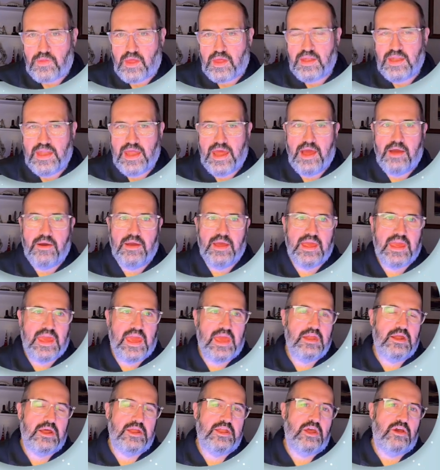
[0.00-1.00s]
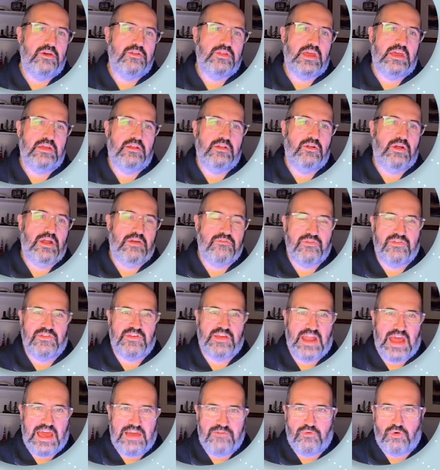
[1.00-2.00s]
Now, again, I know that not everyone's
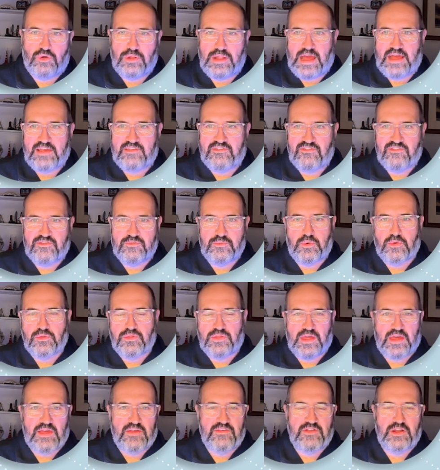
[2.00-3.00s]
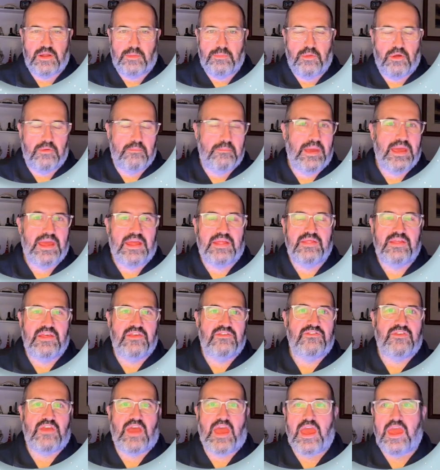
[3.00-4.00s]
going to have all access to all things, and I'm not making
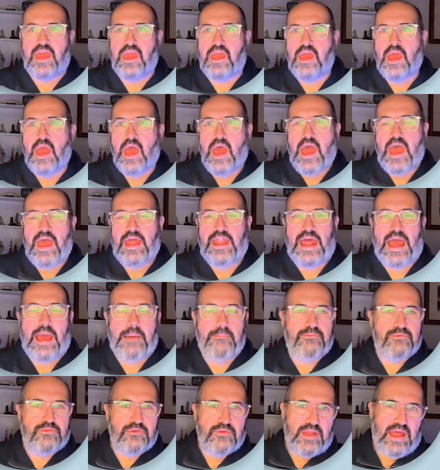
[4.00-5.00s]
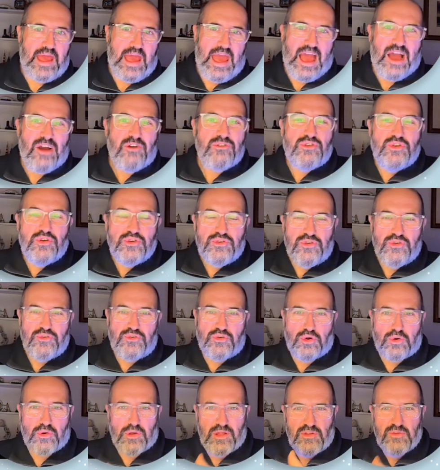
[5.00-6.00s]
this an absolute how-to tutorial.